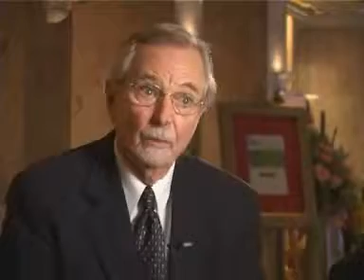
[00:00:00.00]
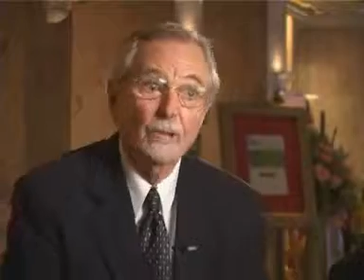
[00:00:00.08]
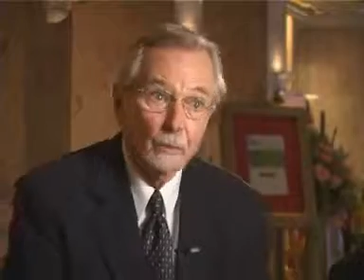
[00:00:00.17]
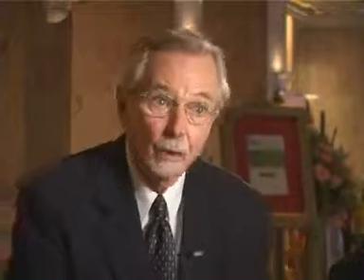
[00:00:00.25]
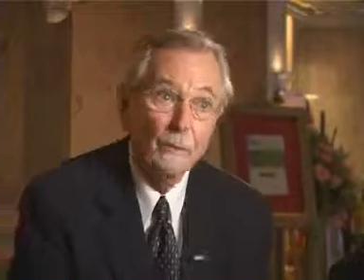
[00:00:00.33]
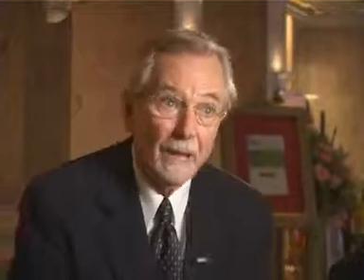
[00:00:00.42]
do we
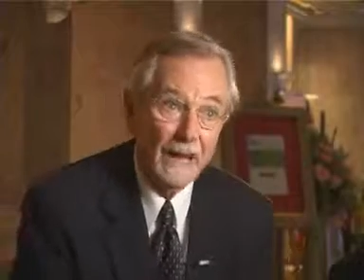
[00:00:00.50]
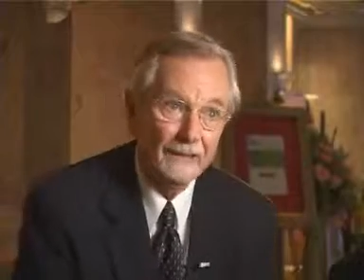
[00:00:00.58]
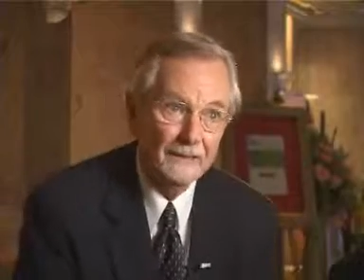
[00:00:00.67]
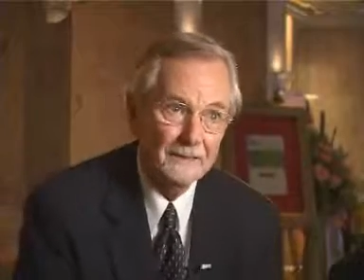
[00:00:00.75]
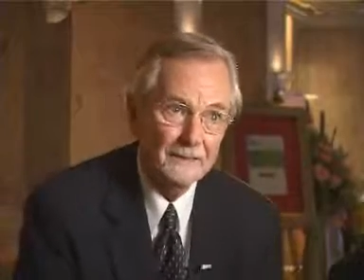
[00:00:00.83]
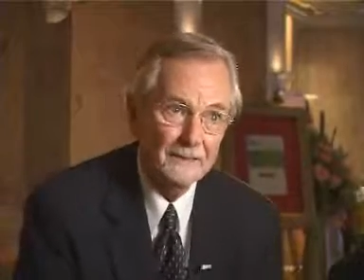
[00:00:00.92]
do about
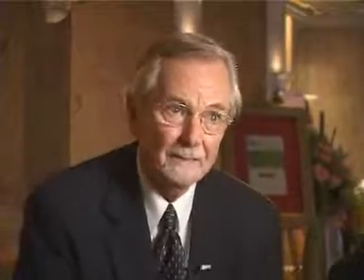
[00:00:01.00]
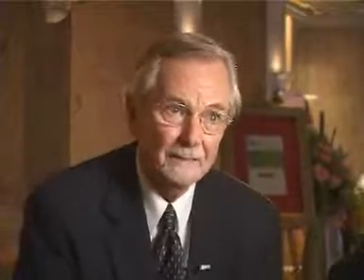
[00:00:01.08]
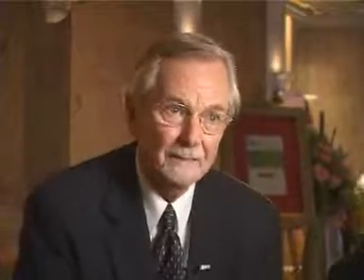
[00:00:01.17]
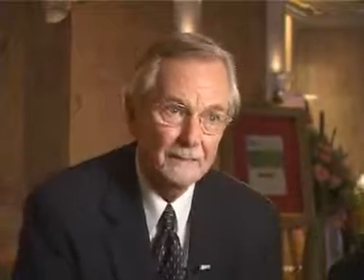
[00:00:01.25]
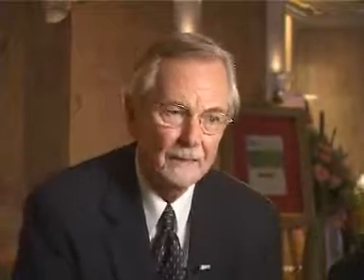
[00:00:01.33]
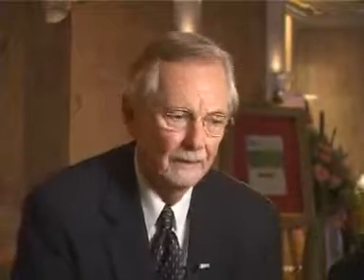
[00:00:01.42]
it?
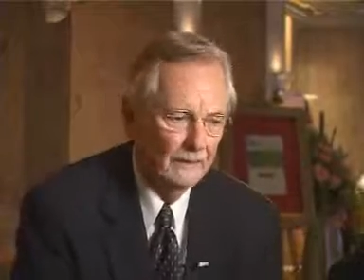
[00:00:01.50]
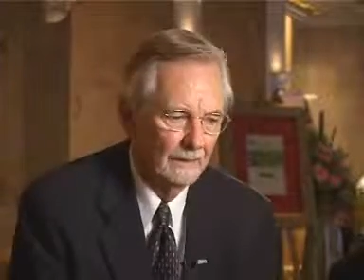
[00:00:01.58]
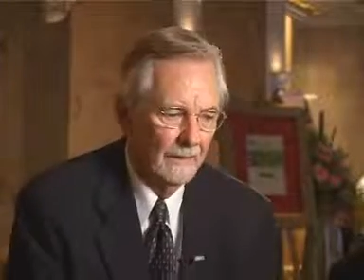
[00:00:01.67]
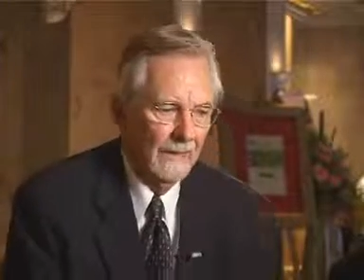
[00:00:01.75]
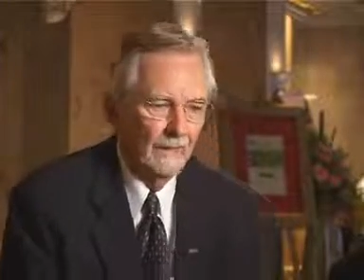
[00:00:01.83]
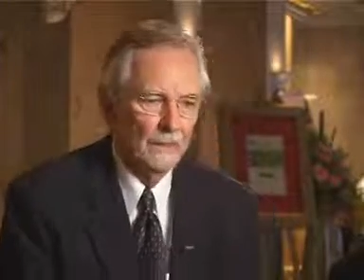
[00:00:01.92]

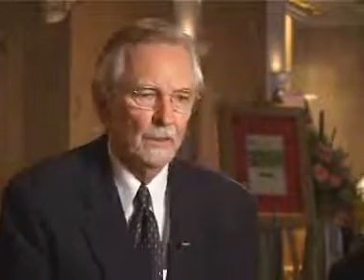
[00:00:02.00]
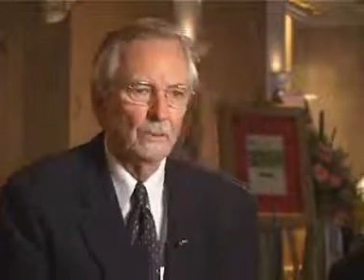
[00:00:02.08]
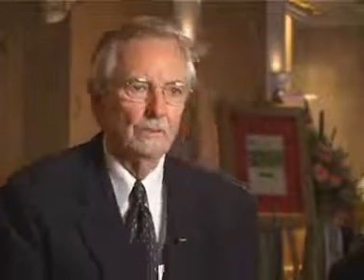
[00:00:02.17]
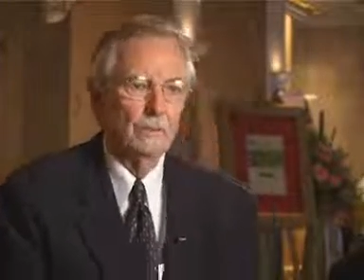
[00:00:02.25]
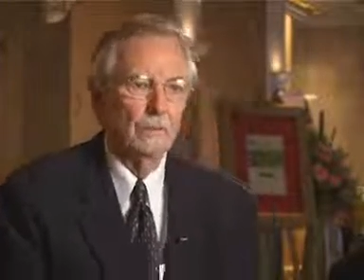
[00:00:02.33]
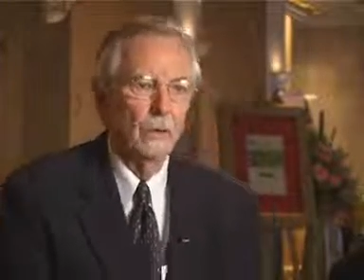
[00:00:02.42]
How do you
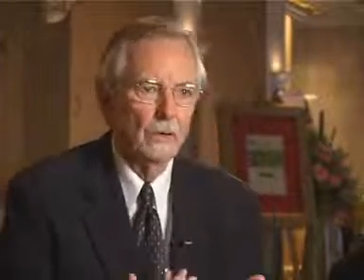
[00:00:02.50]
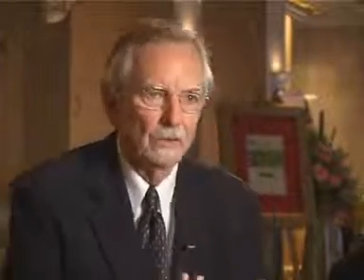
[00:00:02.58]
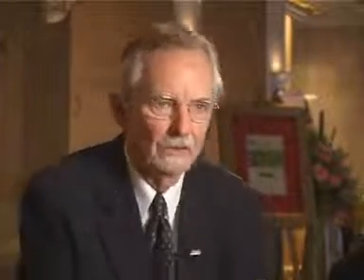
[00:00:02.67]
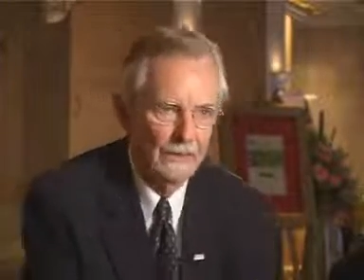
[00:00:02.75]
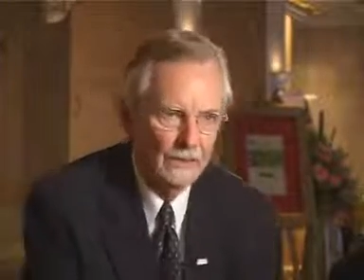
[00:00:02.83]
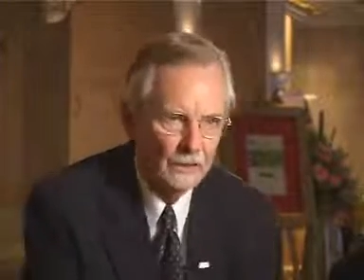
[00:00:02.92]

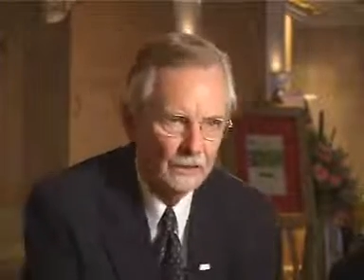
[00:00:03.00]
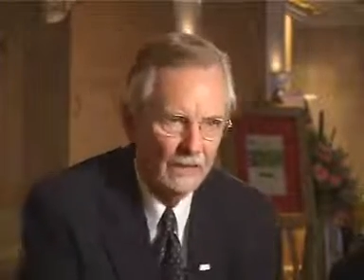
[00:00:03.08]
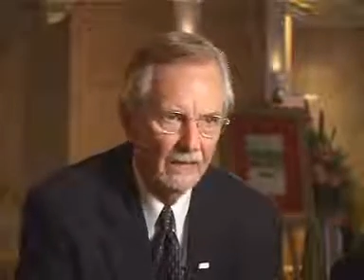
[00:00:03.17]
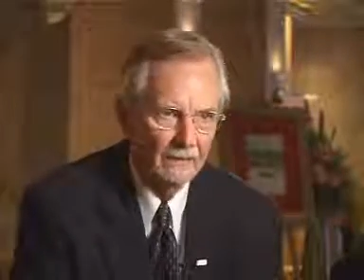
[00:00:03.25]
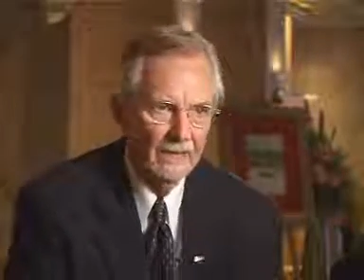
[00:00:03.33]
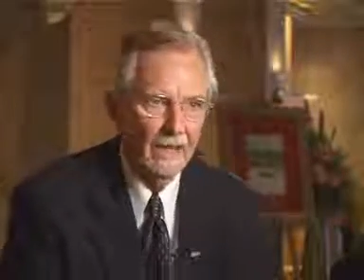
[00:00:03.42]
motivate a
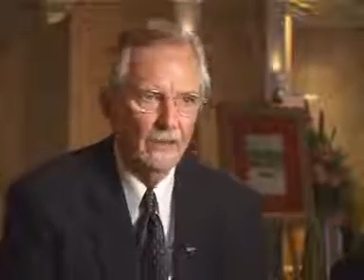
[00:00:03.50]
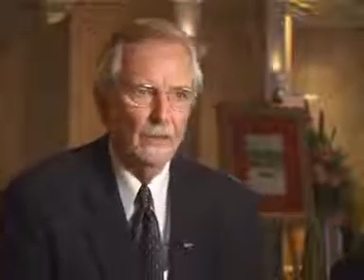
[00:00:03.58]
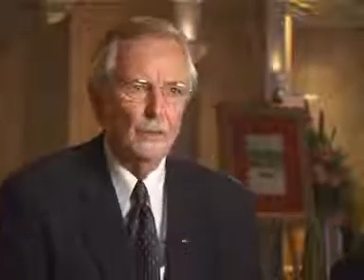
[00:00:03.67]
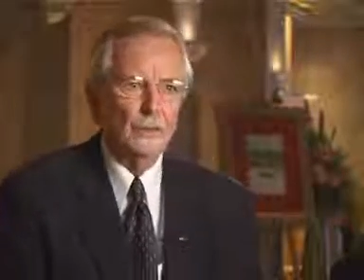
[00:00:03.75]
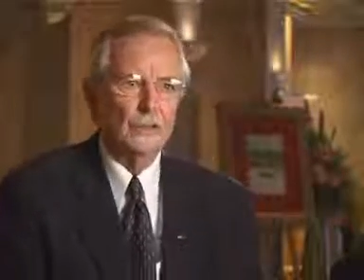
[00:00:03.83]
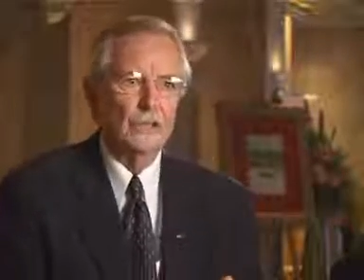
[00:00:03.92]
child? How do
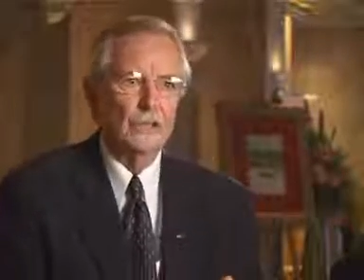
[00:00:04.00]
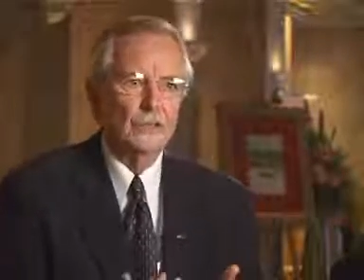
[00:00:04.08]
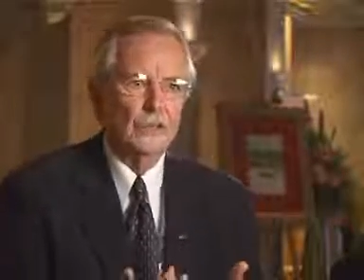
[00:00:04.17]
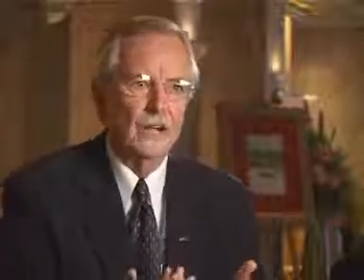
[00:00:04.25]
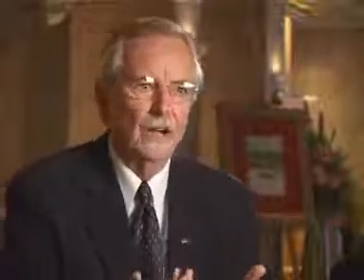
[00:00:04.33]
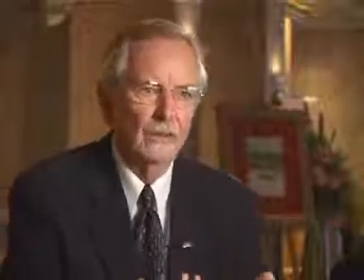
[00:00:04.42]
you turn the
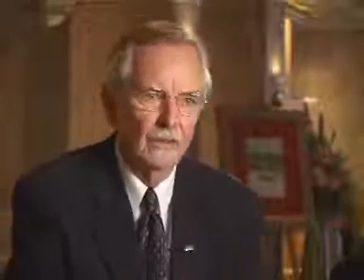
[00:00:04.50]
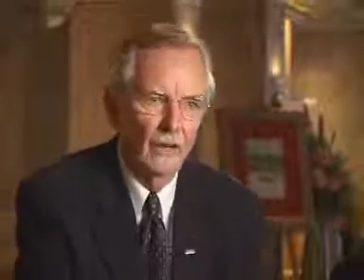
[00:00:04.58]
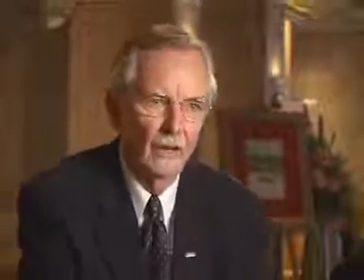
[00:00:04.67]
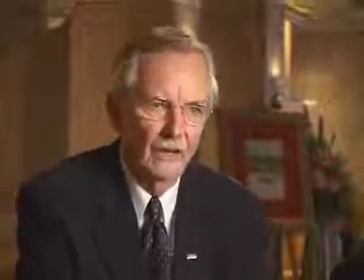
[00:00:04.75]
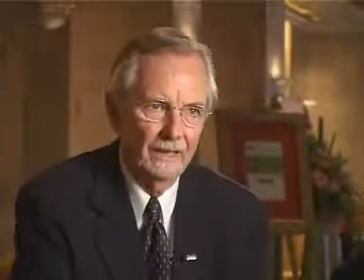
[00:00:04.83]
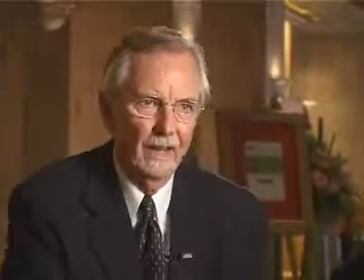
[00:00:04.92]
child
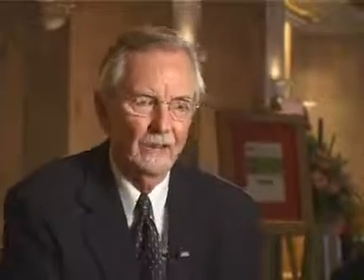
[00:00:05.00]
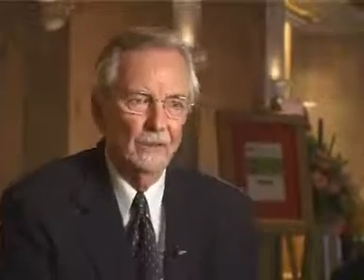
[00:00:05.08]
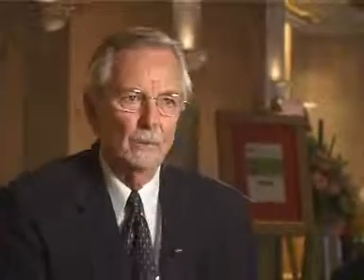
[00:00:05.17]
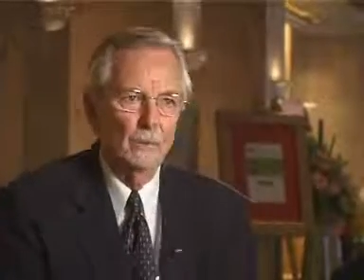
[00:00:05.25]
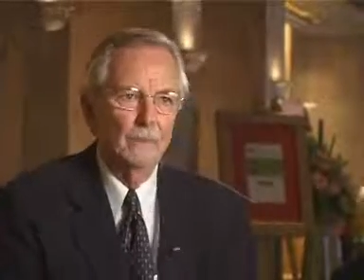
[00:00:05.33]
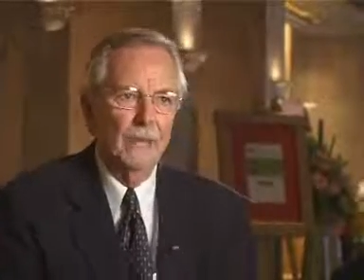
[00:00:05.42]
on? How do
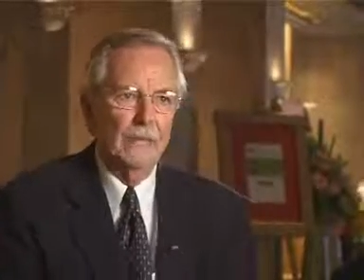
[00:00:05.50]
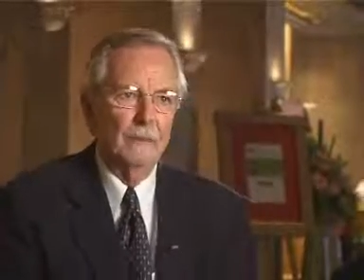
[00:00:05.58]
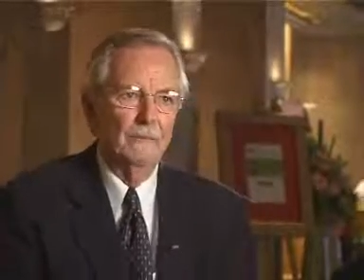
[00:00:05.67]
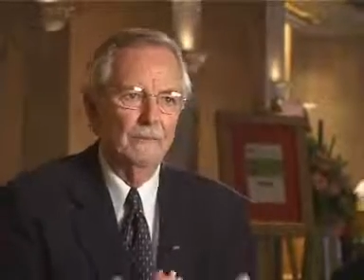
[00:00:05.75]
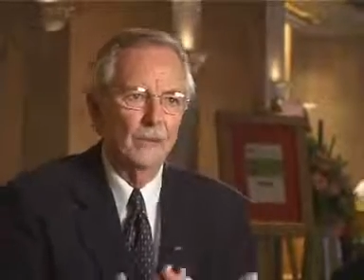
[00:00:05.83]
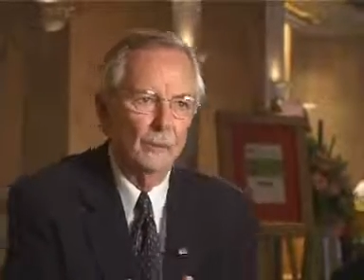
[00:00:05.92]
you make
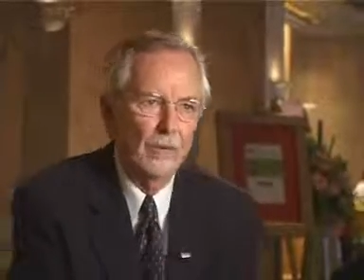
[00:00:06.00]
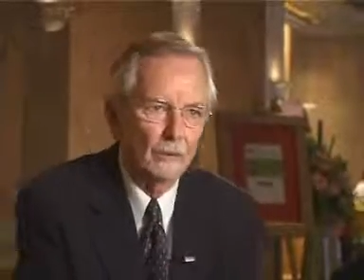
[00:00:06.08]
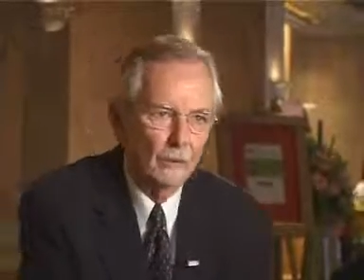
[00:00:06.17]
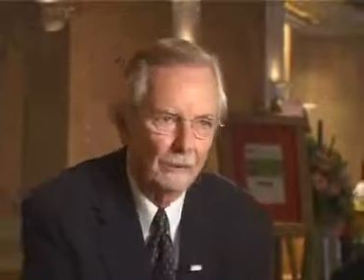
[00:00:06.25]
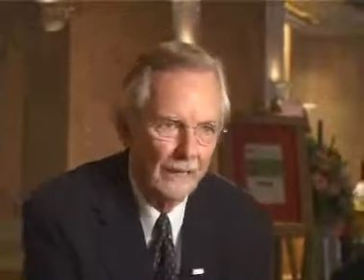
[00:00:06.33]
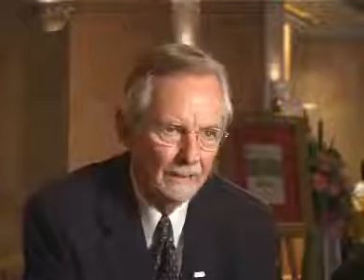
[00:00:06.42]
him feel
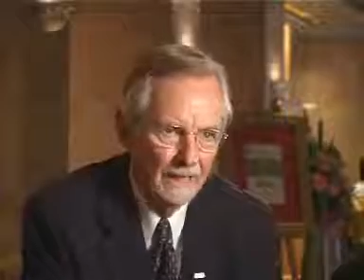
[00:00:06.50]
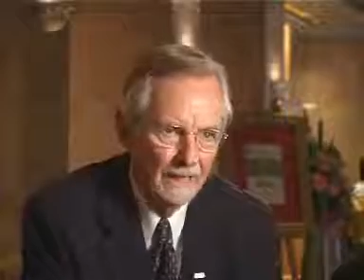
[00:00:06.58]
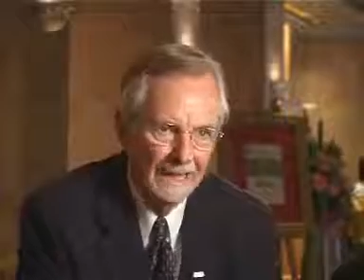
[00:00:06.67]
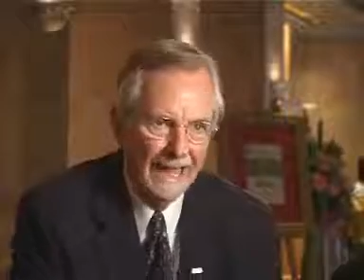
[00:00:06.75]
better about it?